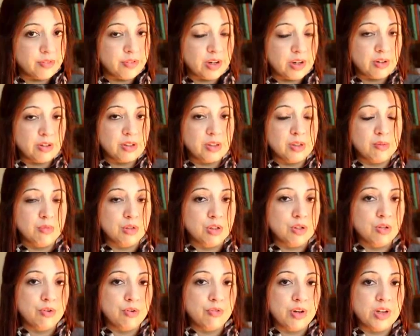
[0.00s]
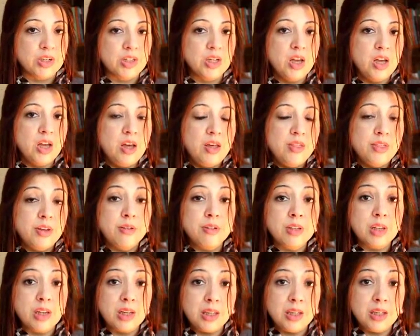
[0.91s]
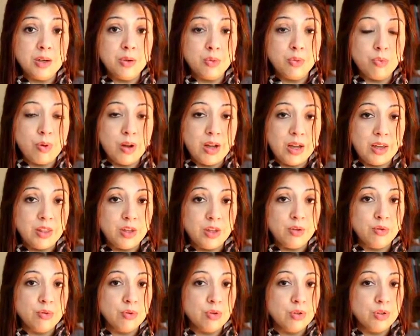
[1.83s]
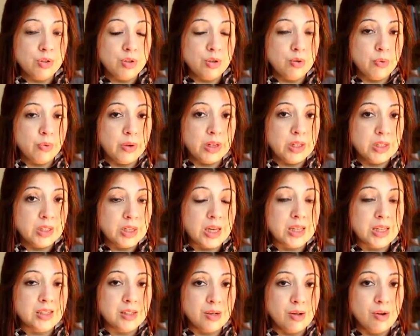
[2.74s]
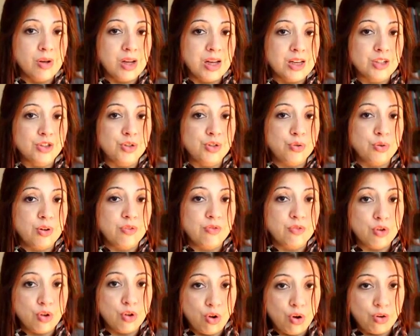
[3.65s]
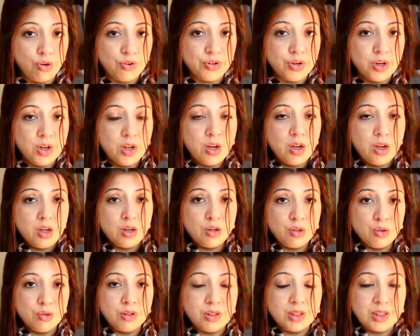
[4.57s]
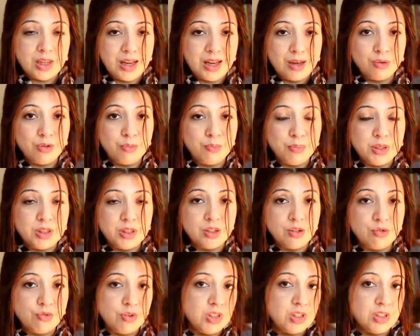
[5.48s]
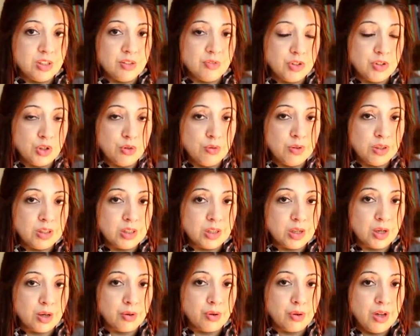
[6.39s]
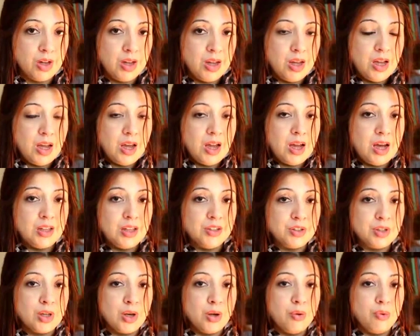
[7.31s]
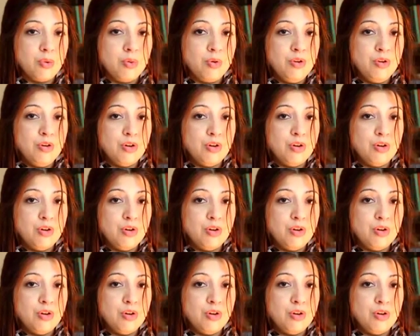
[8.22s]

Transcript: vary someone's contract, there is a legal way that you can do it, as long as you have got good sound business reasons for doing so. And so,